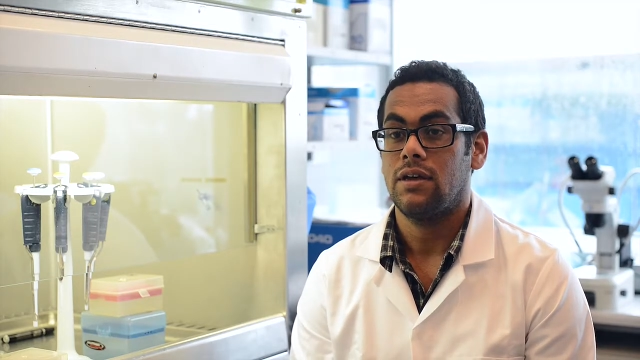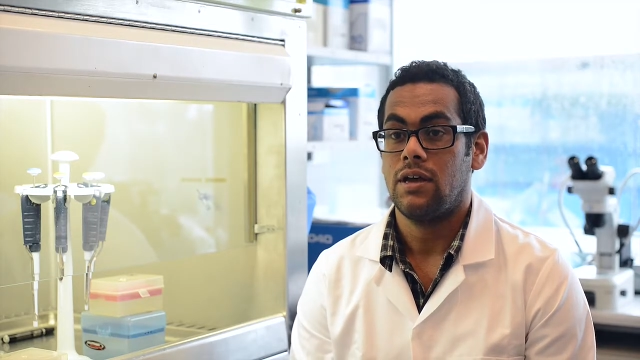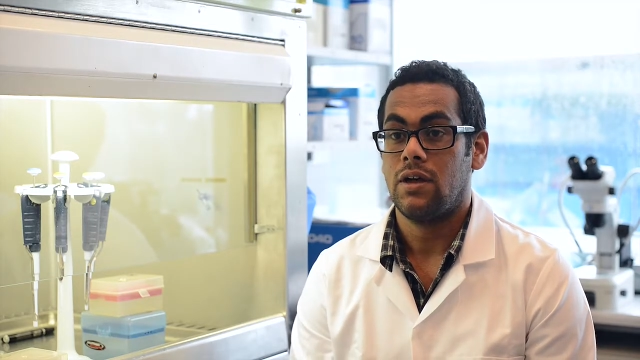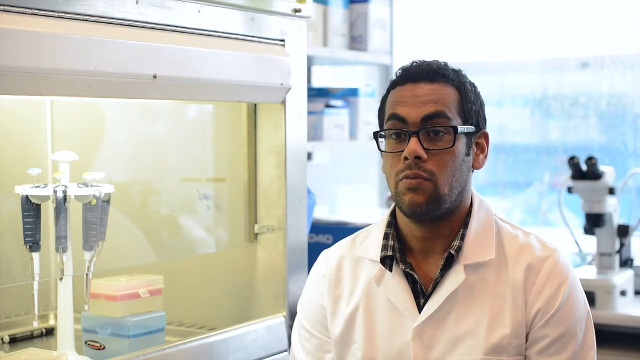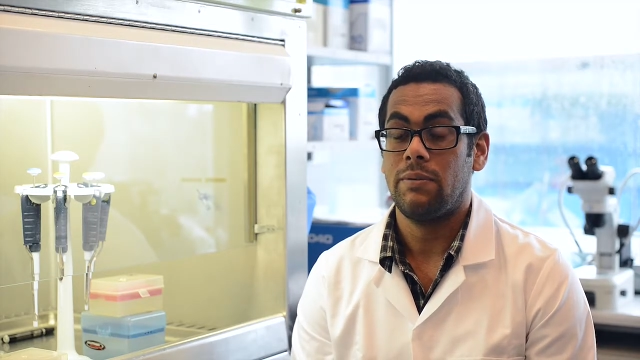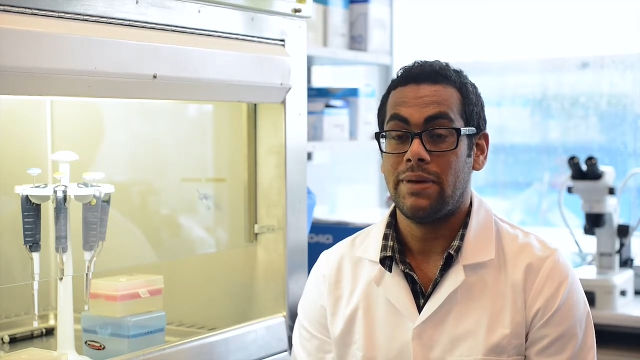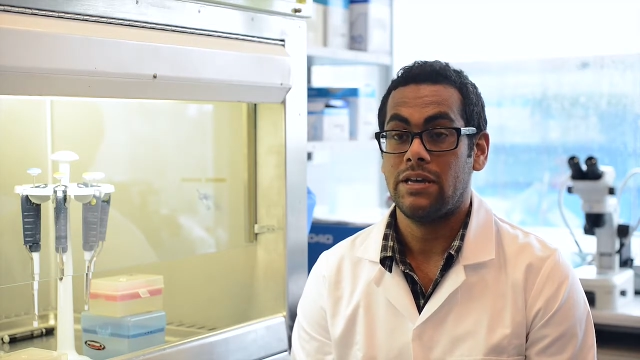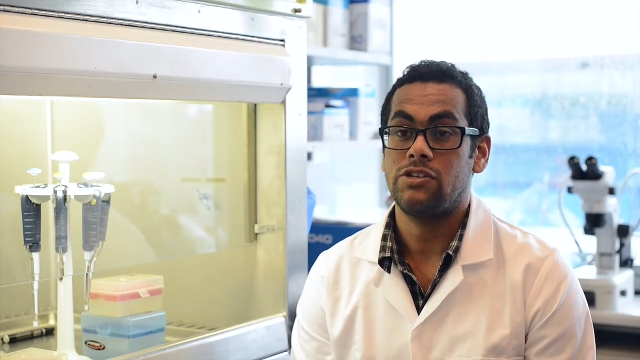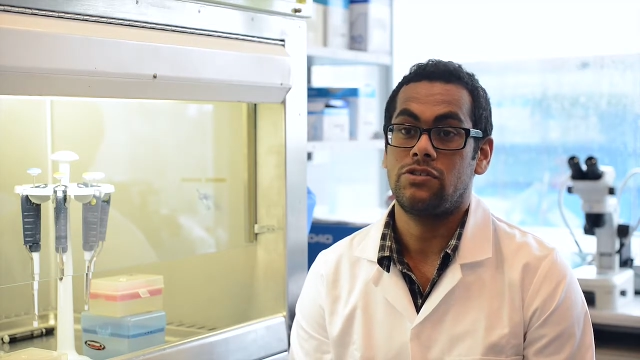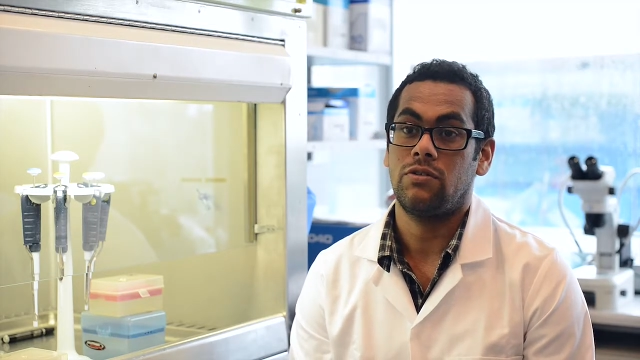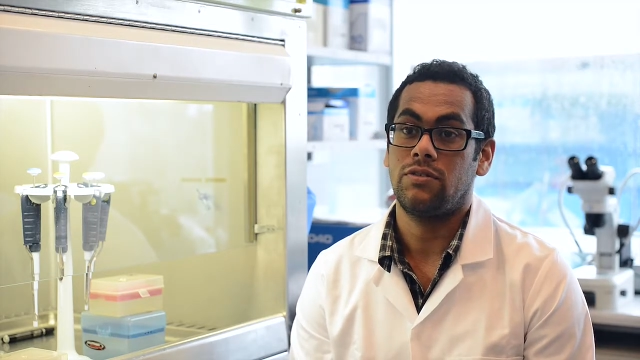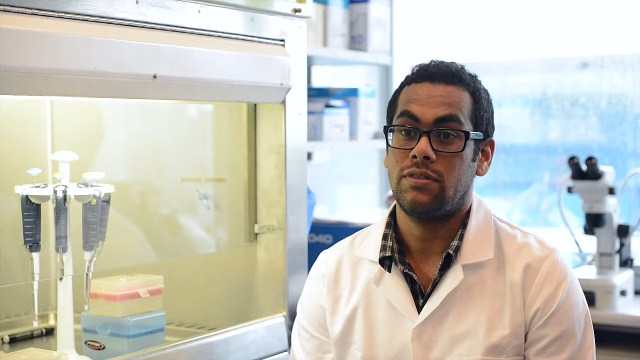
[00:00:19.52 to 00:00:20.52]
and we make
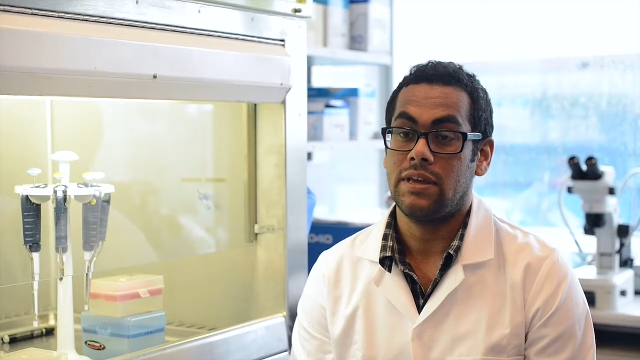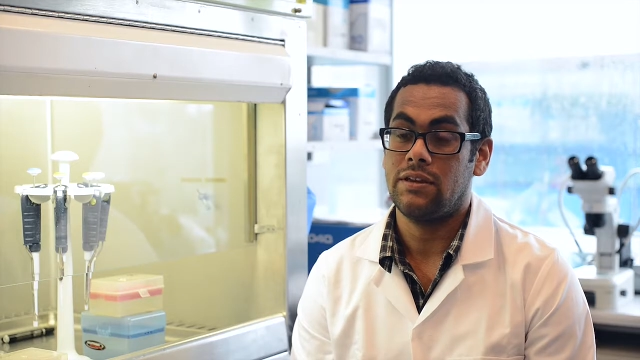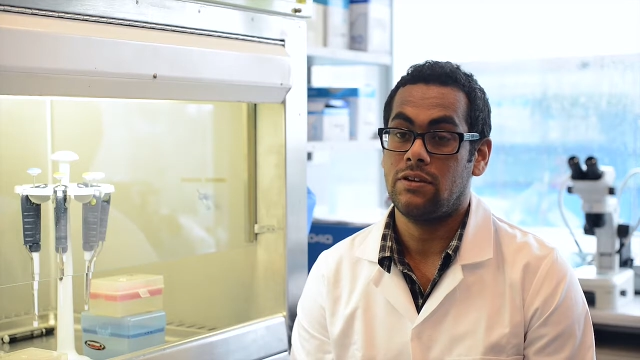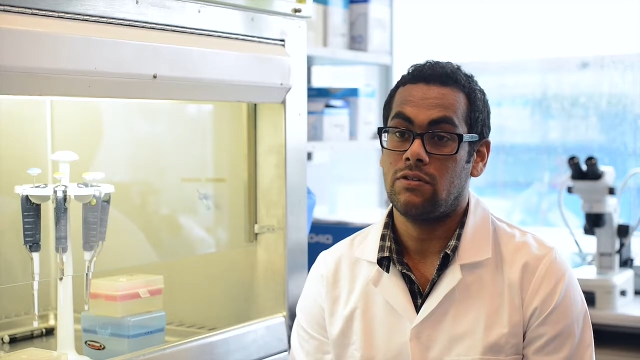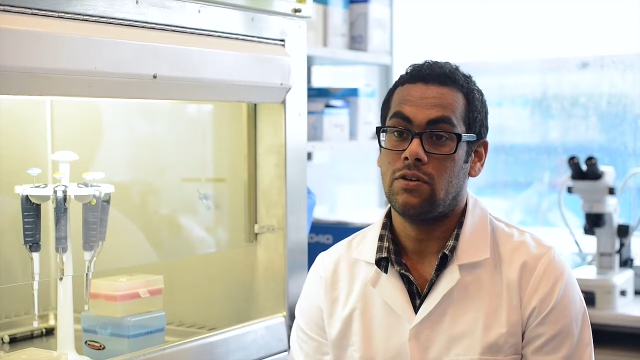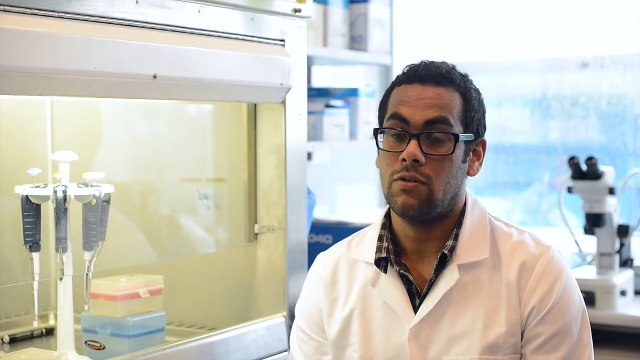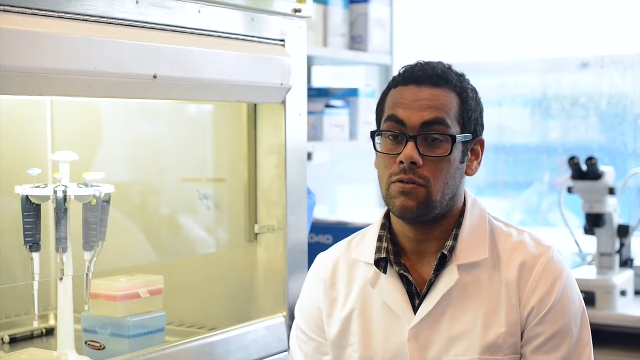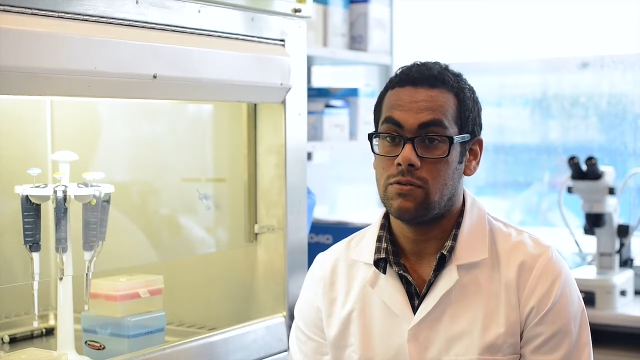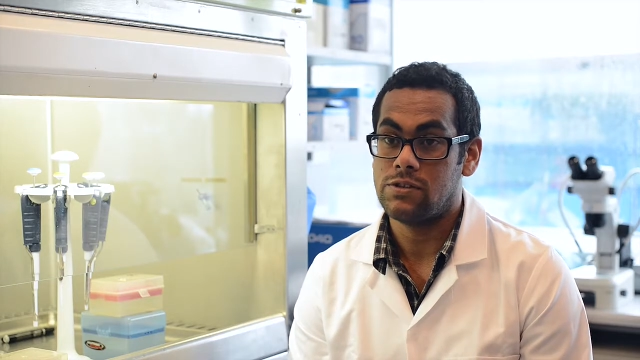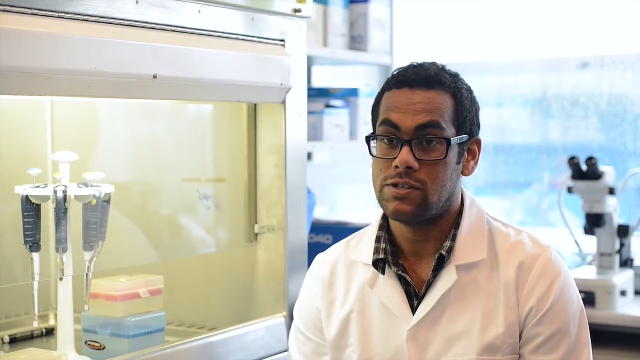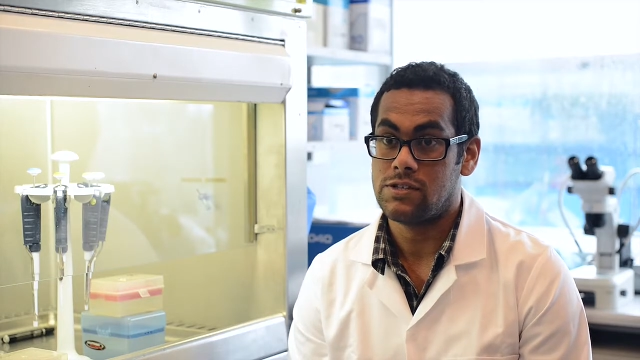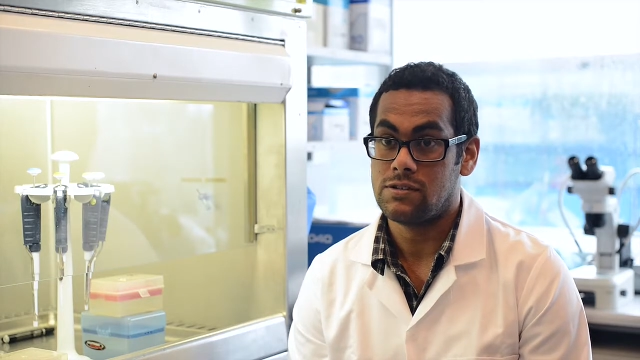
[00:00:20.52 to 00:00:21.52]
sure that they don't
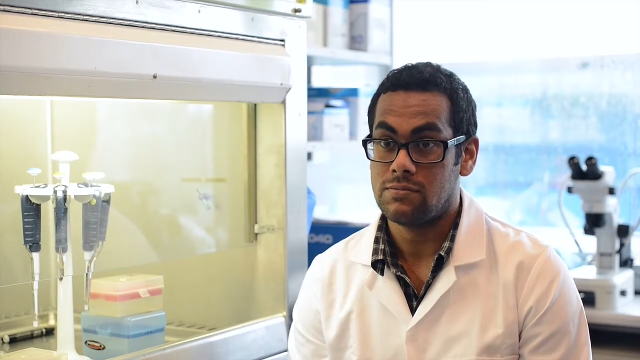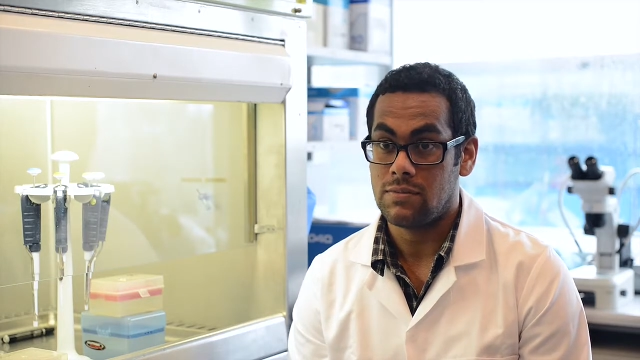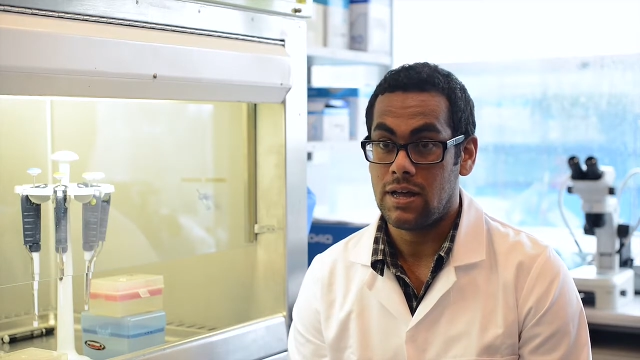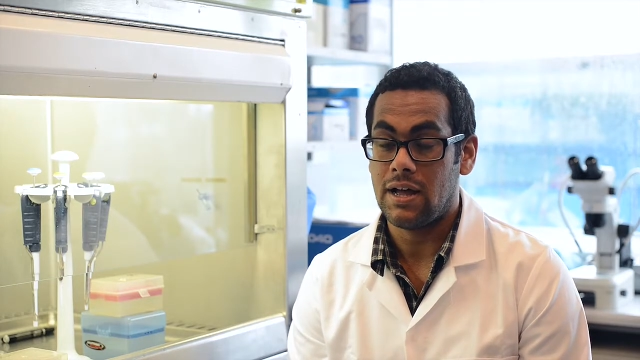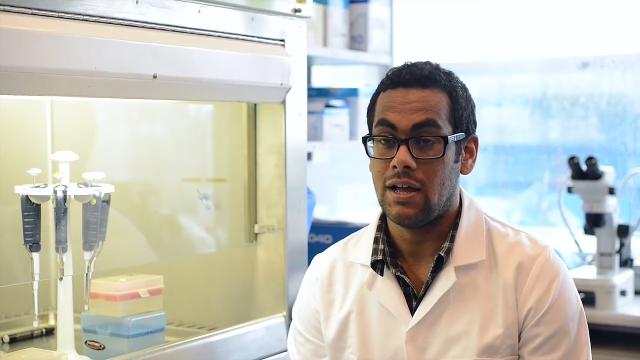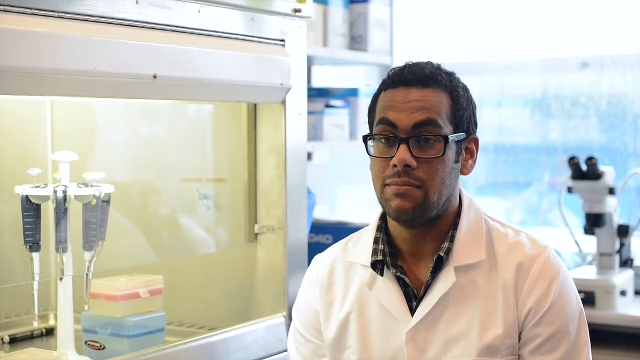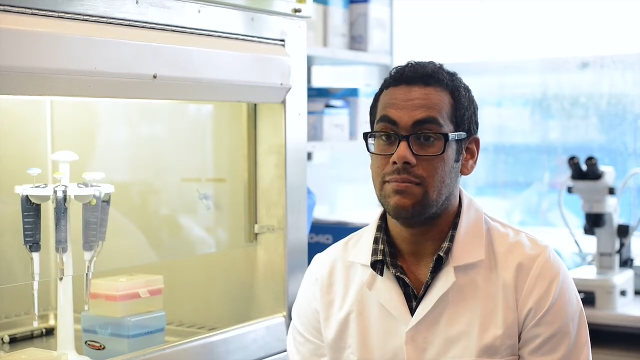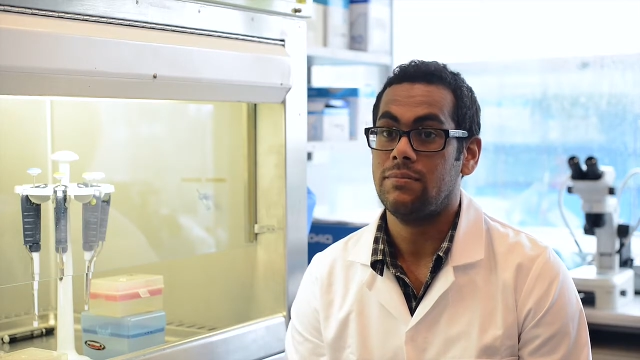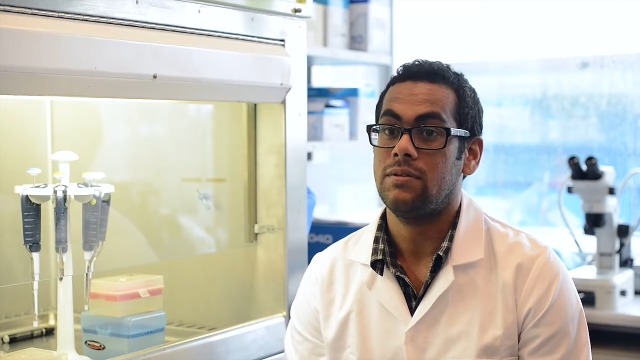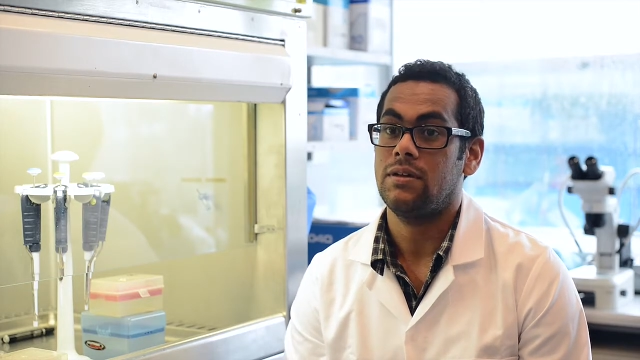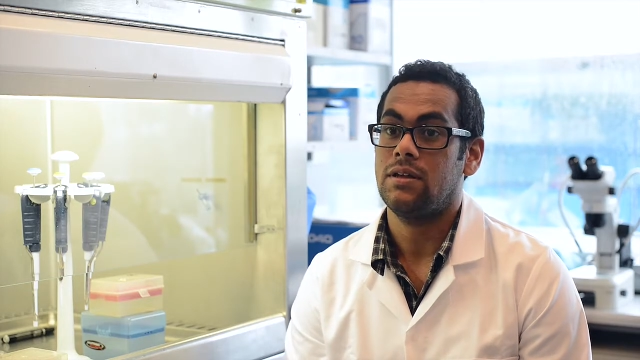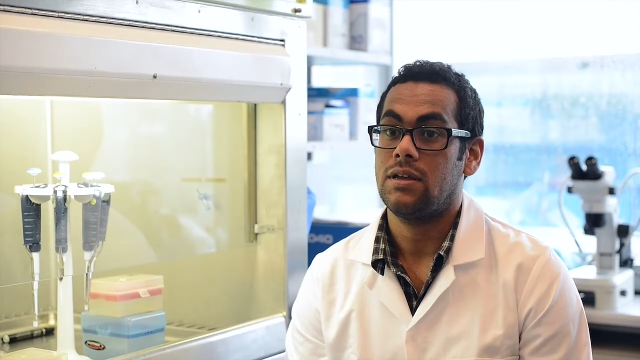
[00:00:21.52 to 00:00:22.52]
cause harm